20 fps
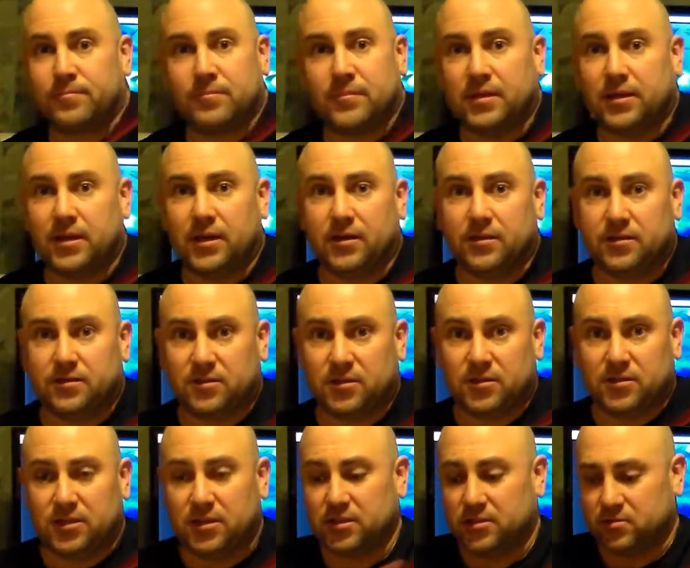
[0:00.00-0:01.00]
Yeah,
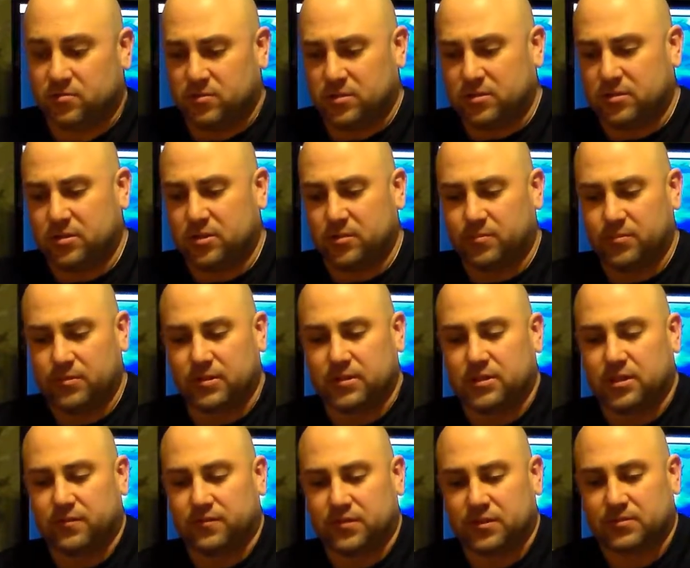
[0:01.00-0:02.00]
it's super
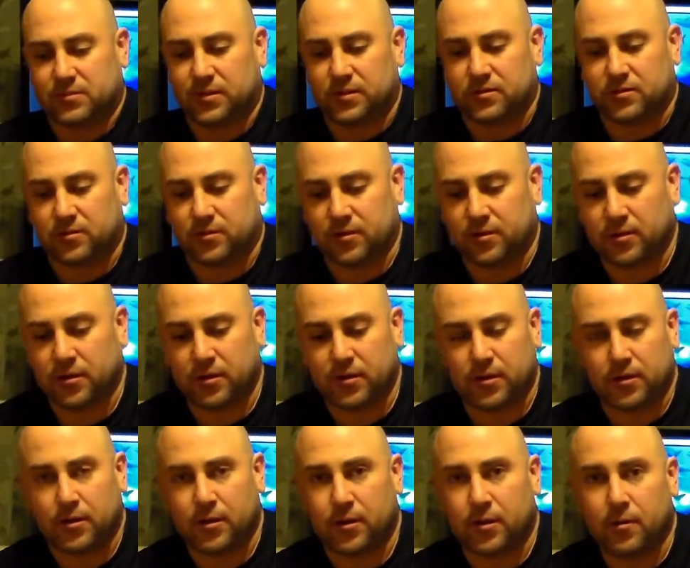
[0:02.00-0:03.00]
self-explanatory.
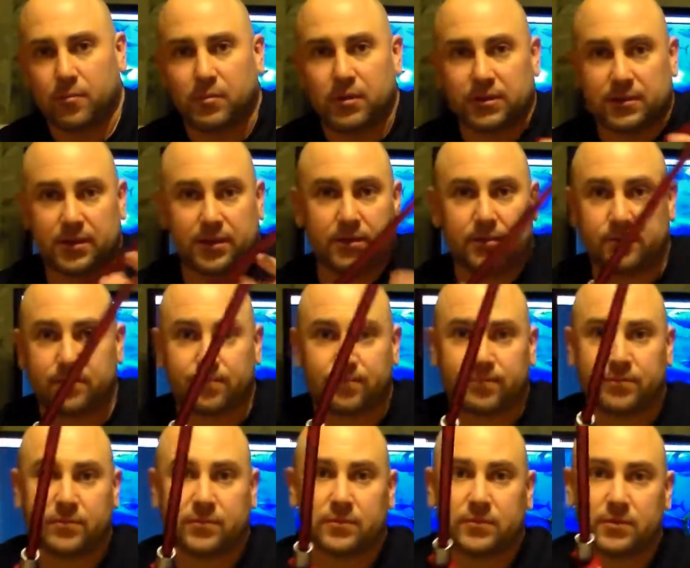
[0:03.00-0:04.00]
But then
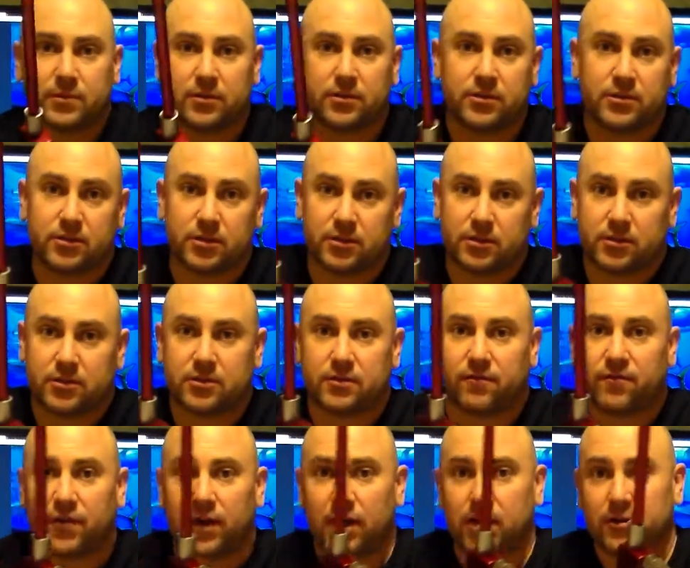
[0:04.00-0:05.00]
to
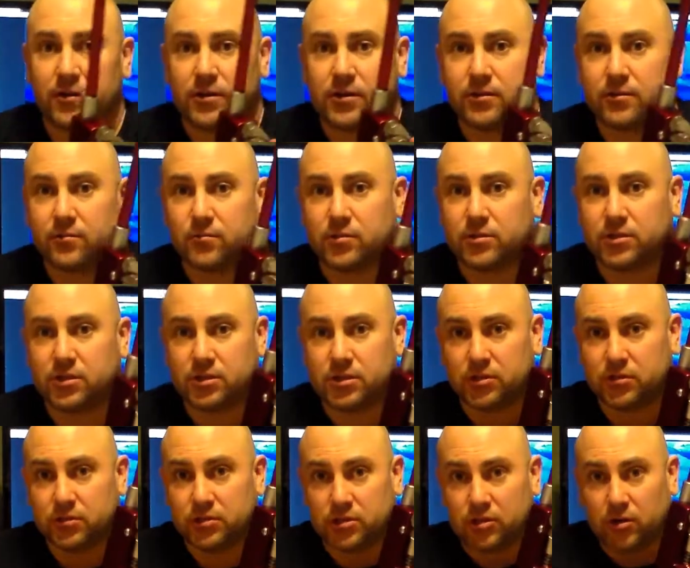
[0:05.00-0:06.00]
fire it, what you
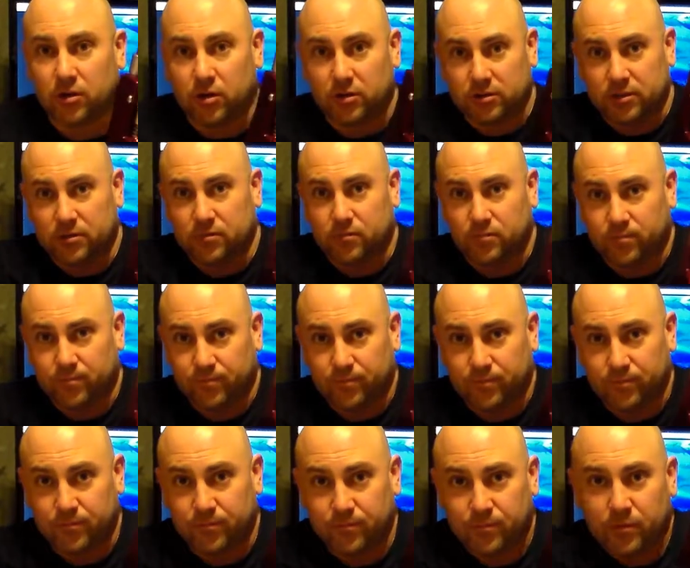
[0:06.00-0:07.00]
do is you hold it,
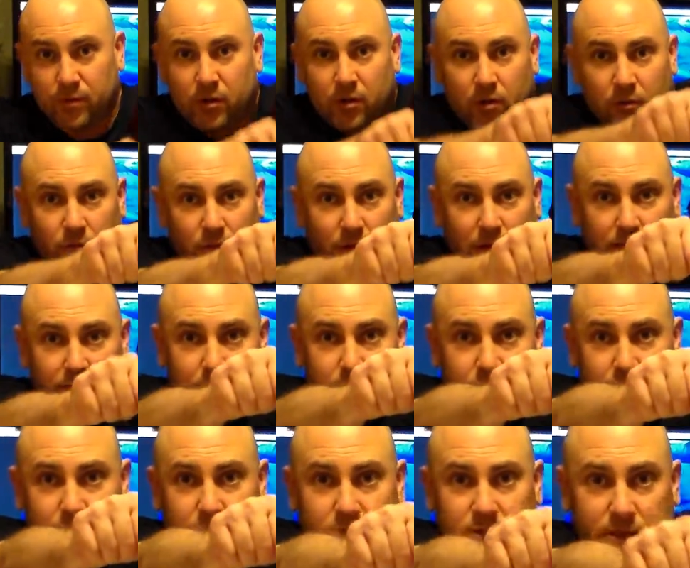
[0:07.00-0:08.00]
right?
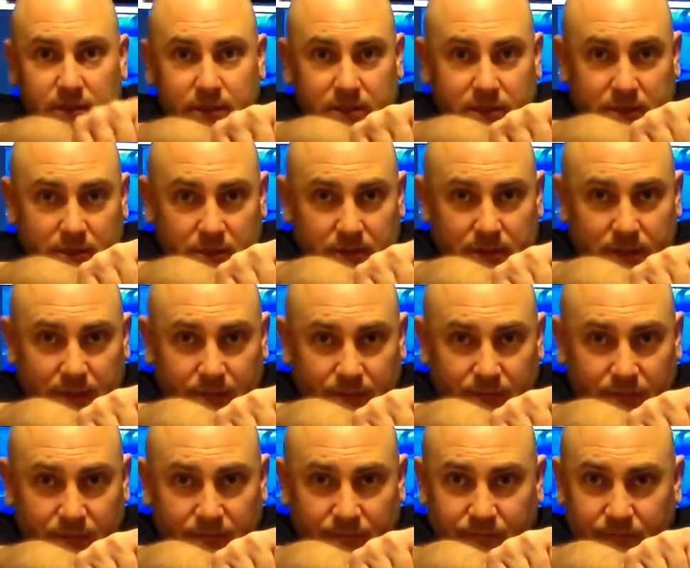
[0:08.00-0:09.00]
Your traditional type
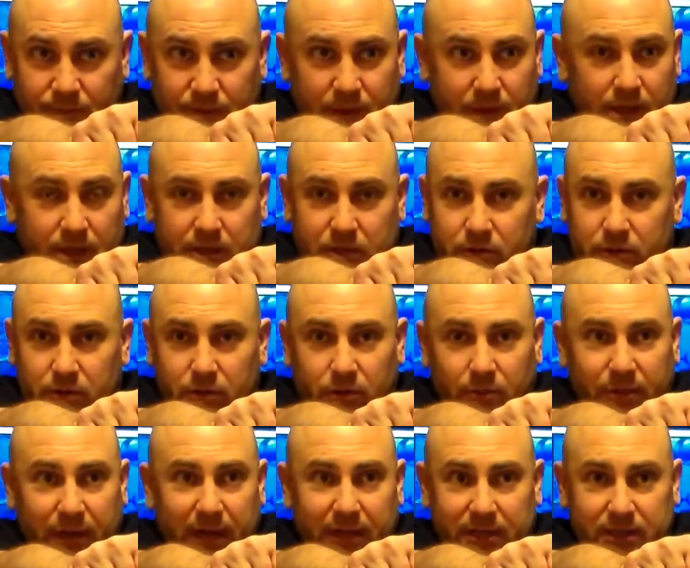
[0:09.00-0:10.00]
of, like you'd hold a
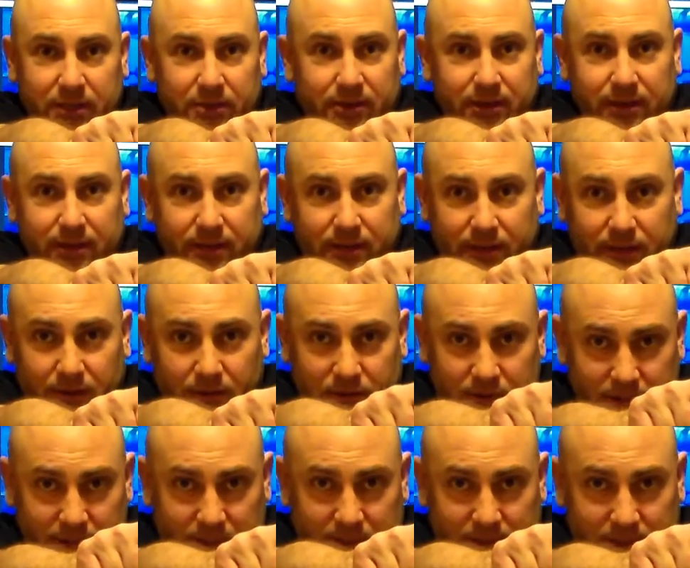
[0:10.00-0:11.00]
band gun or anything else,
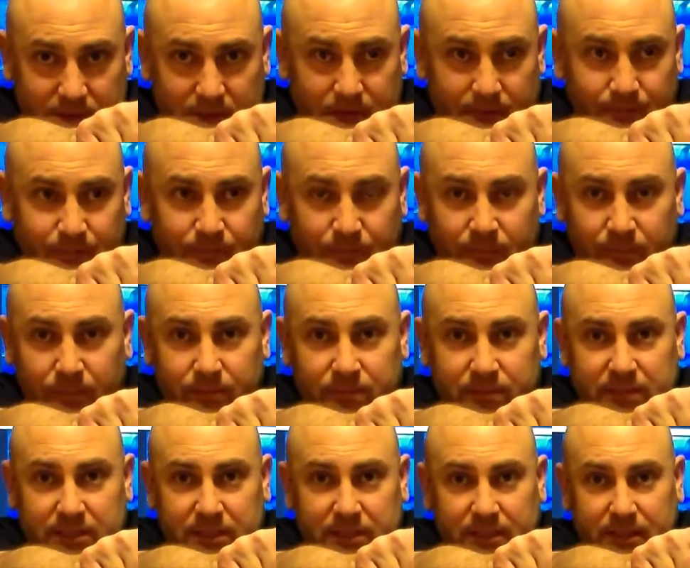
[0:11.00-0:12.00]
just
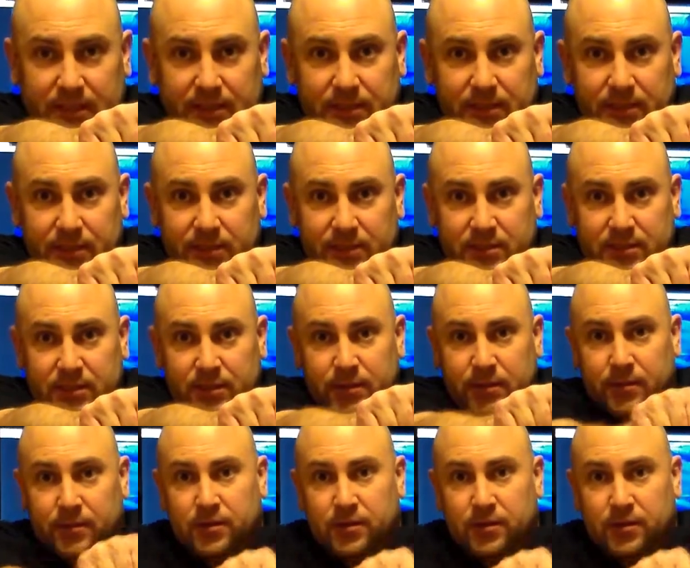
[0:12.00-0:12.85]
like this.